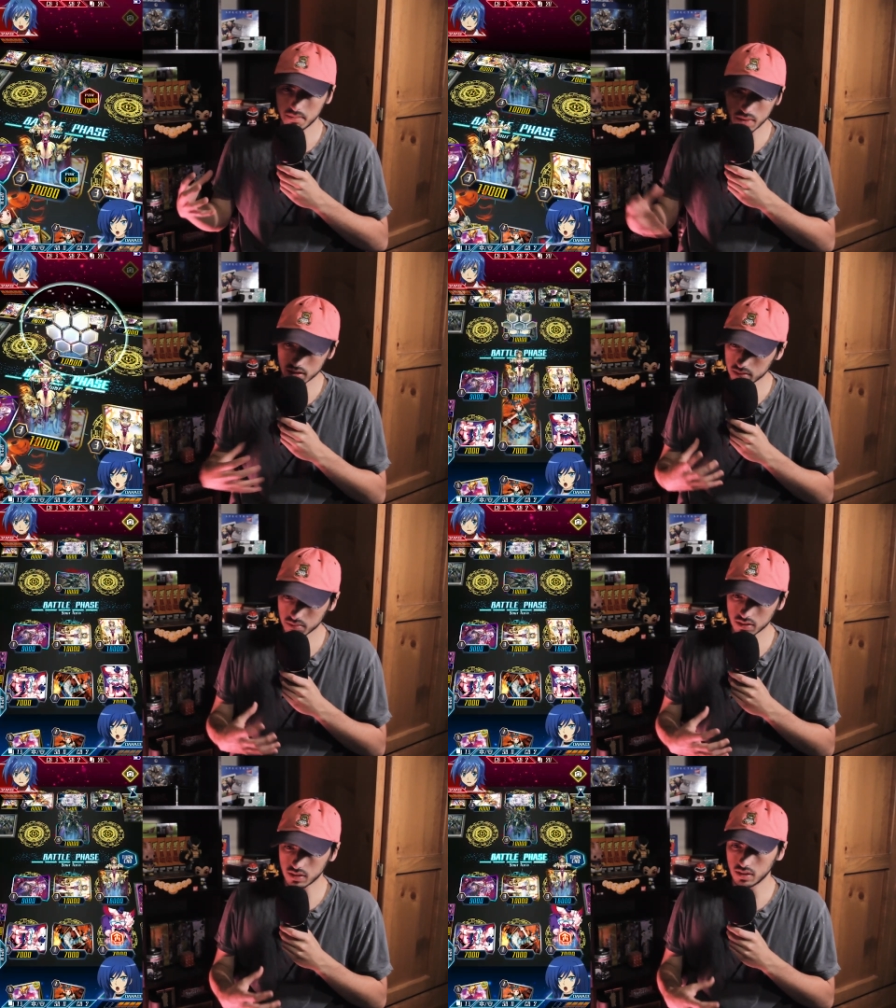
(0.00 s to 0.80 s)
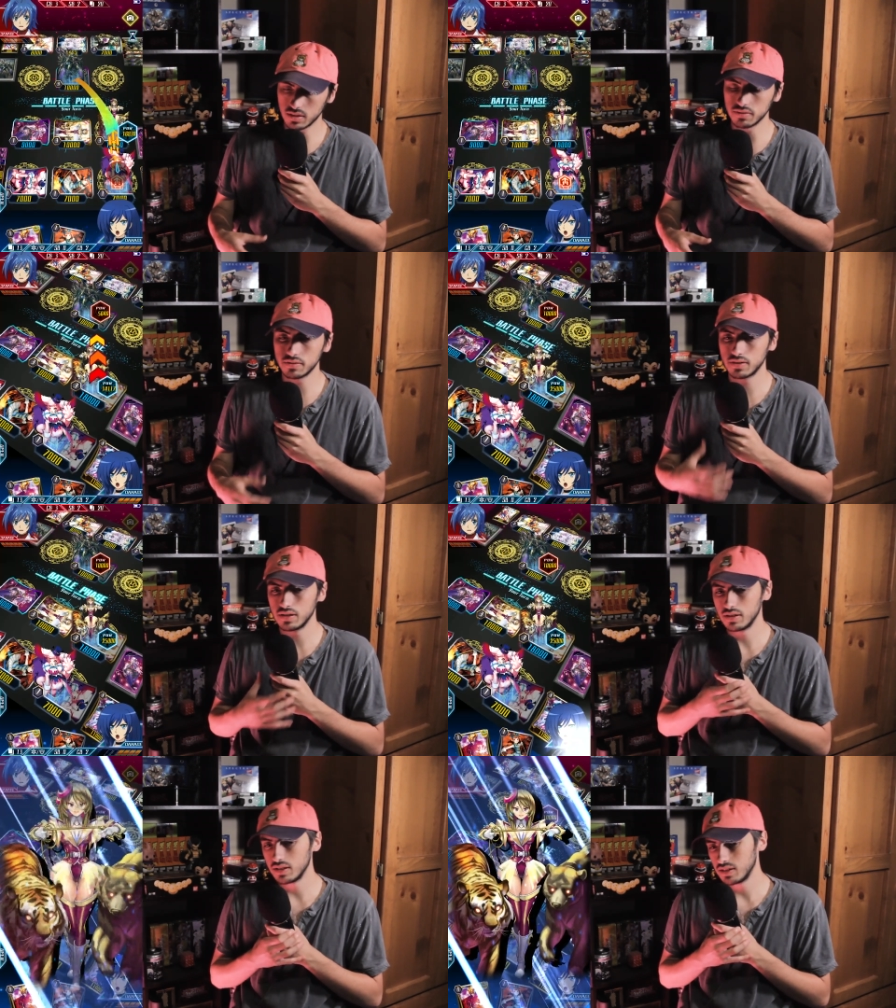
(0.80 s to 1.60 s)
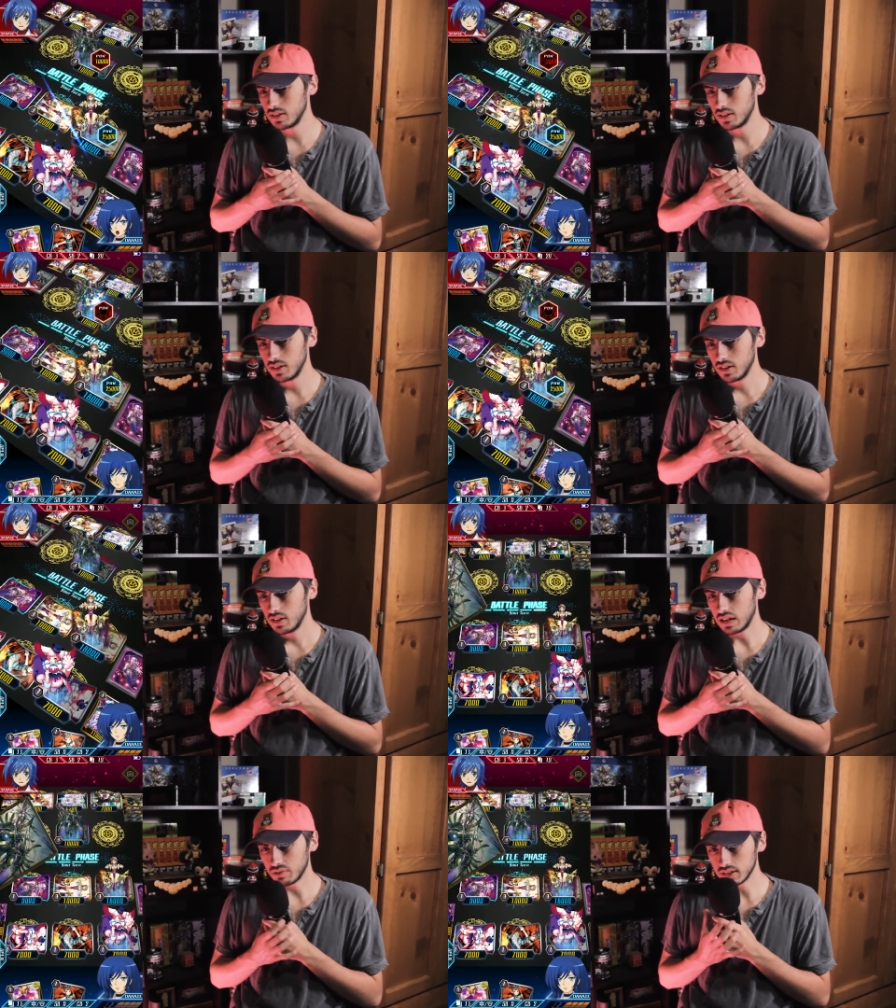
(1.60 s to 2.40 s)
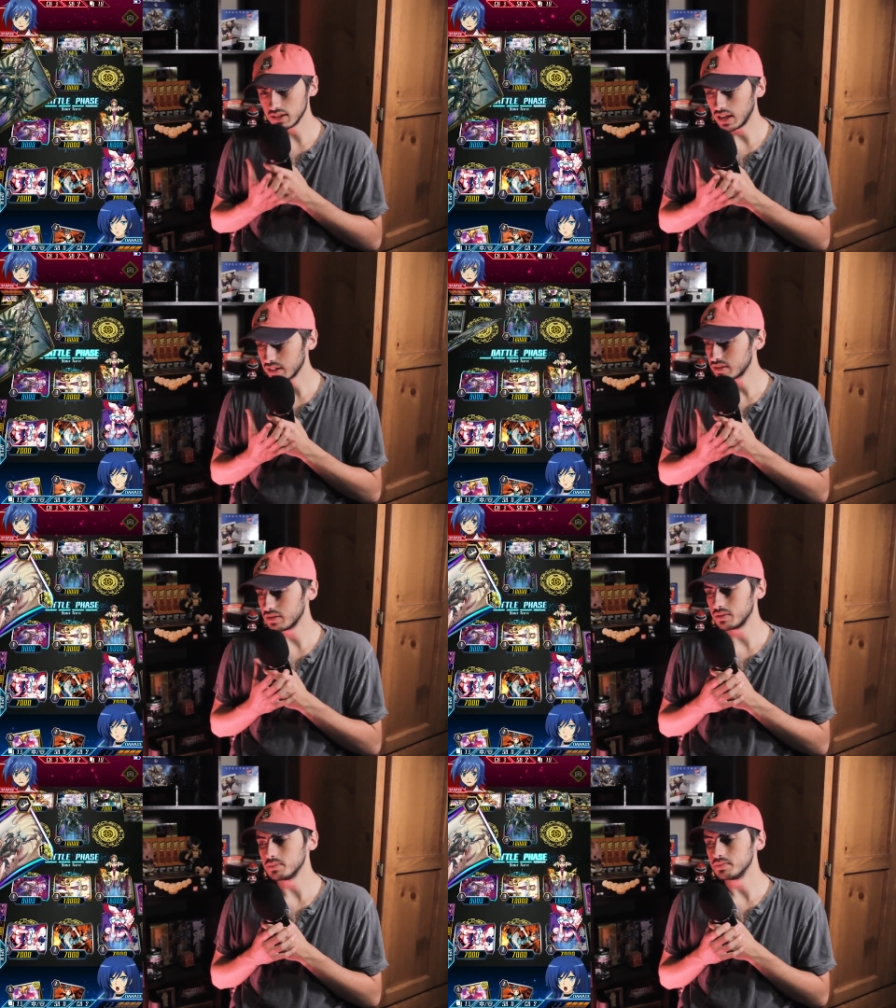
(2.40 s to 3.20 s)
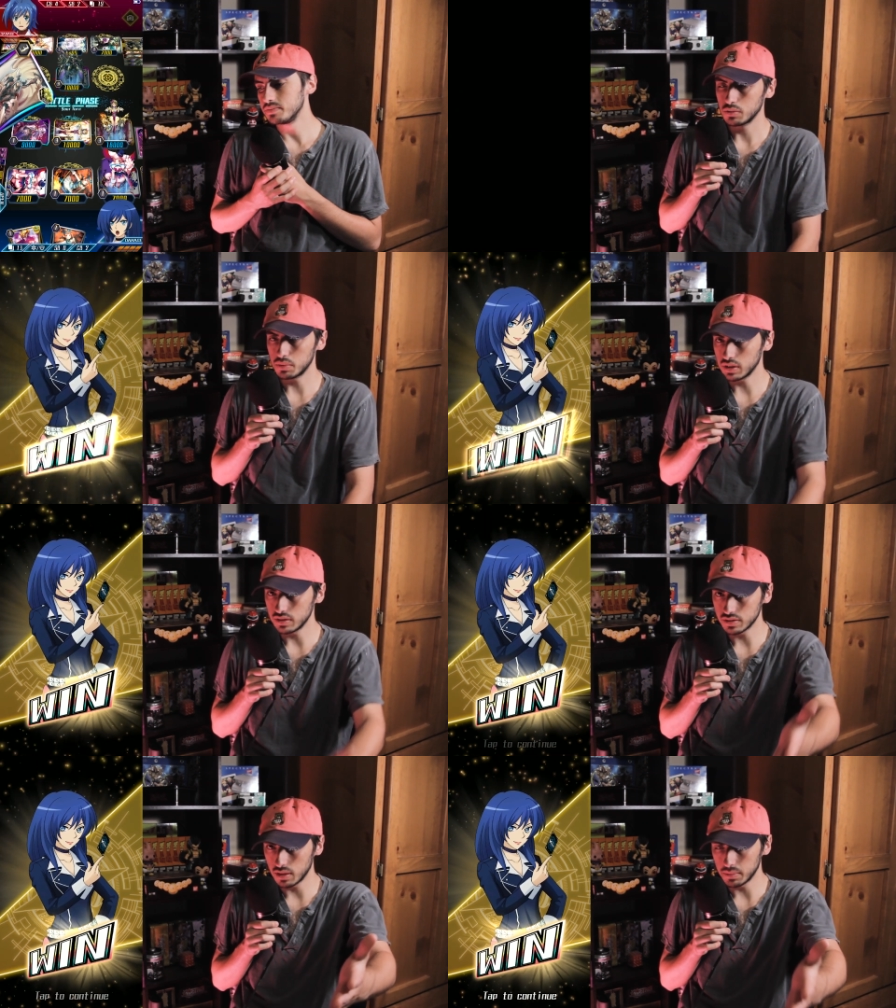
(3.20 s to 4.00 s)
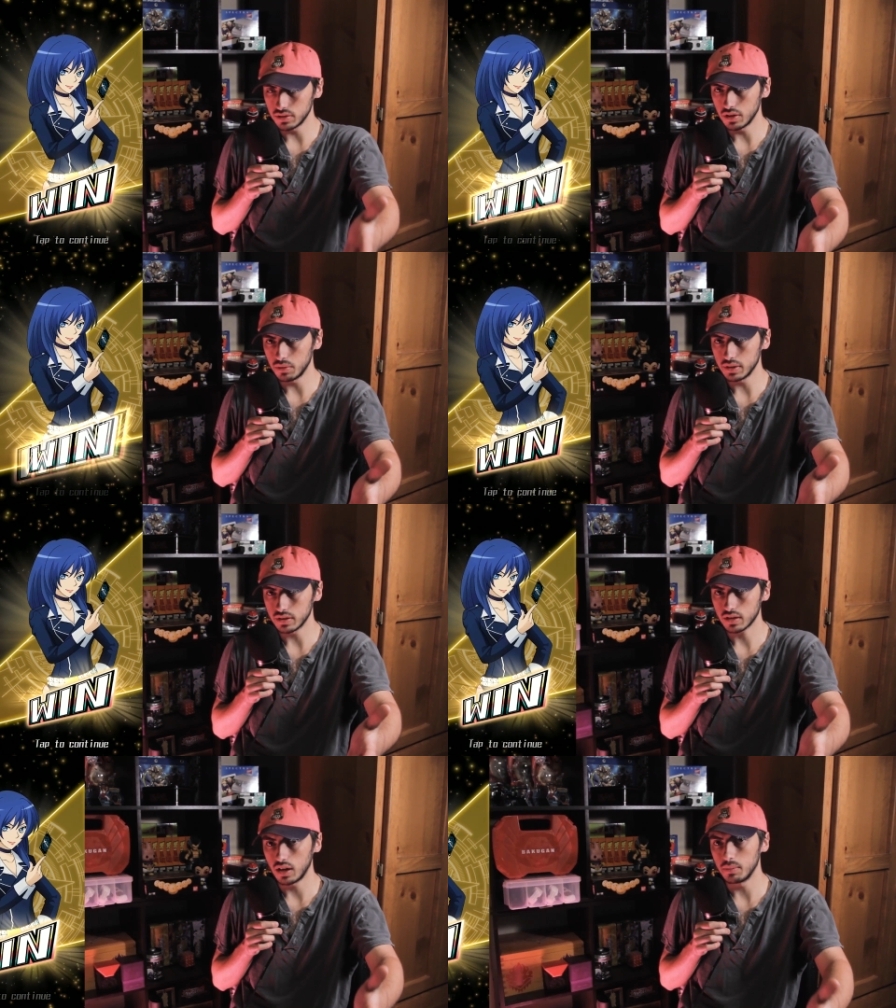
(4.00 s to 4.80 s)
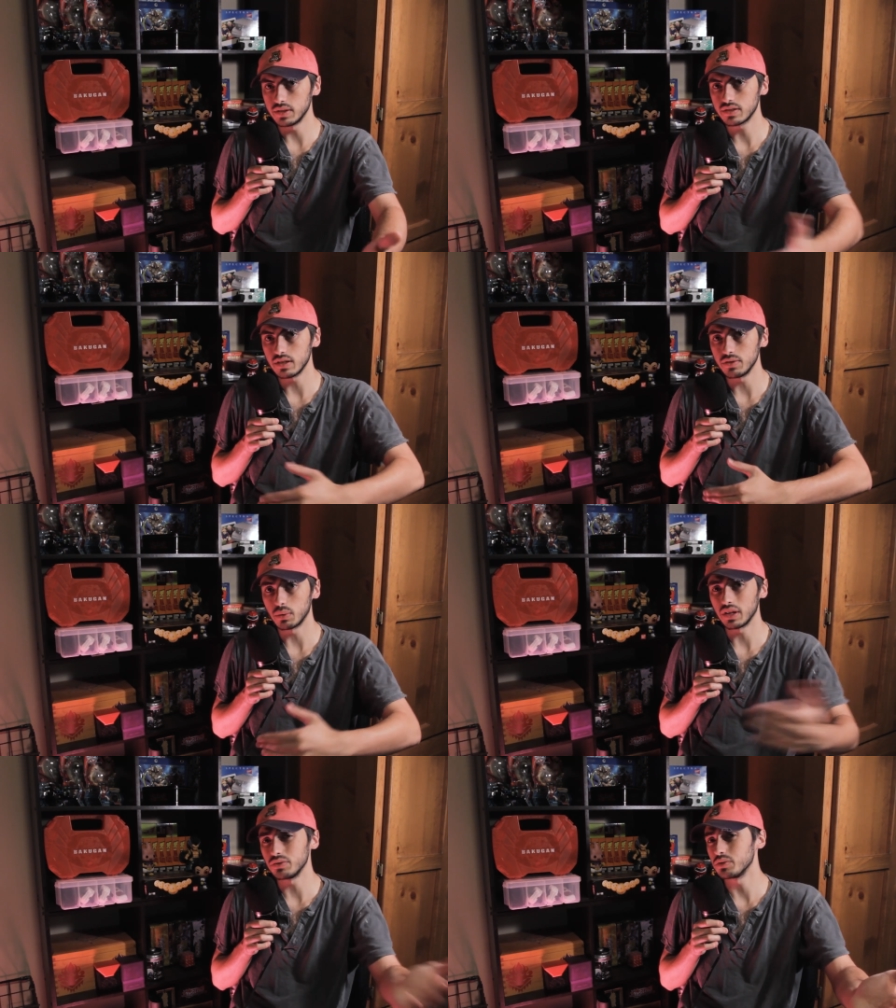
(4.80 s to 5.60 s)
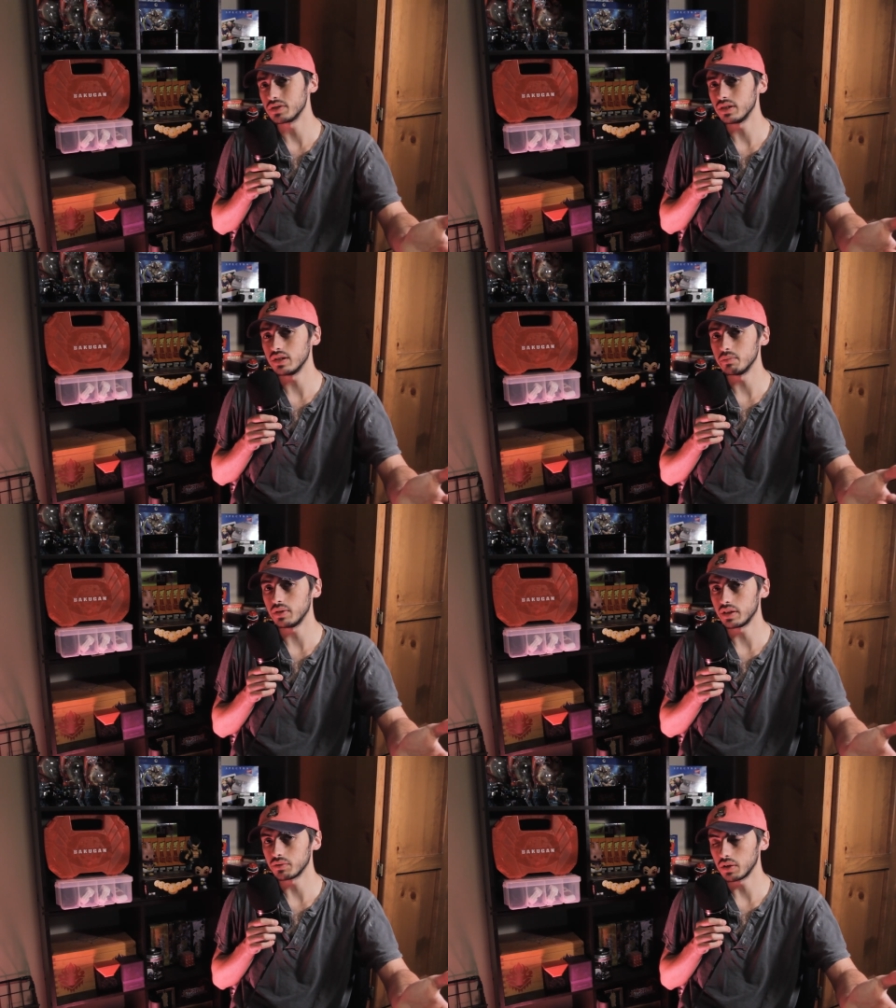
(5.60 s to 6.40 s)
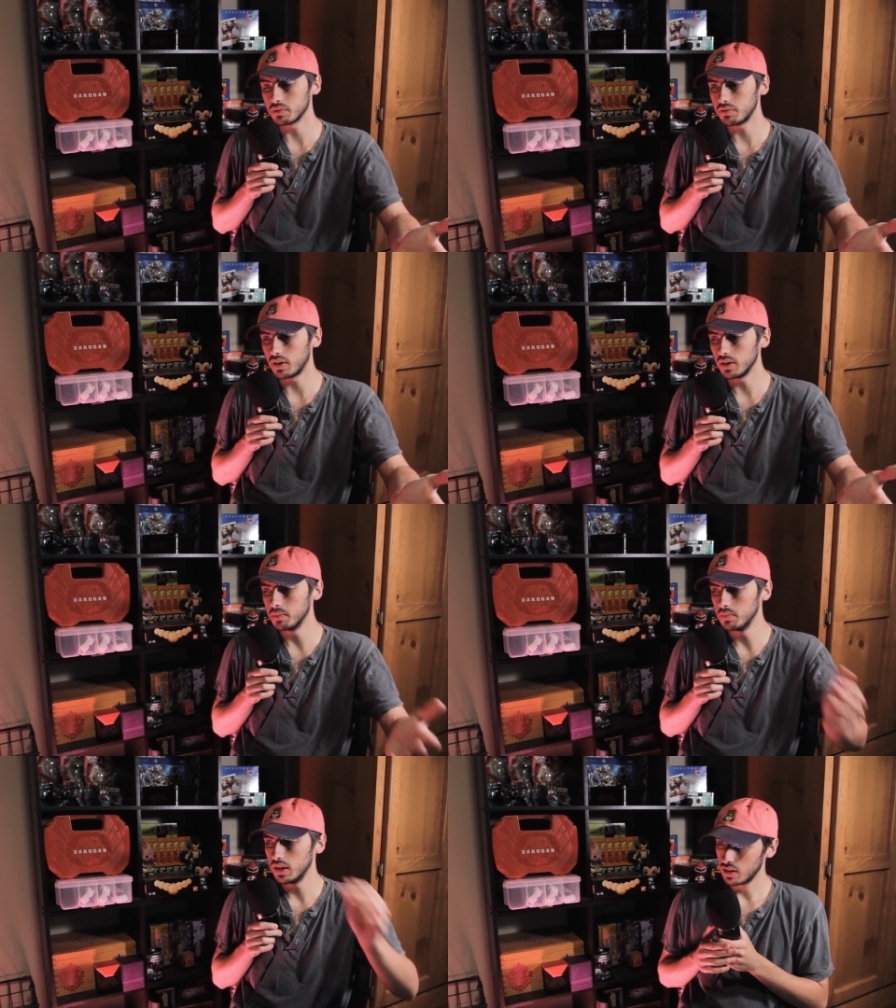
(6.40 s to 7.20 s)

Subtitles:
I missed some stuff. I really liked him. So please let me know in the comments if you are interested in playing around with Farah.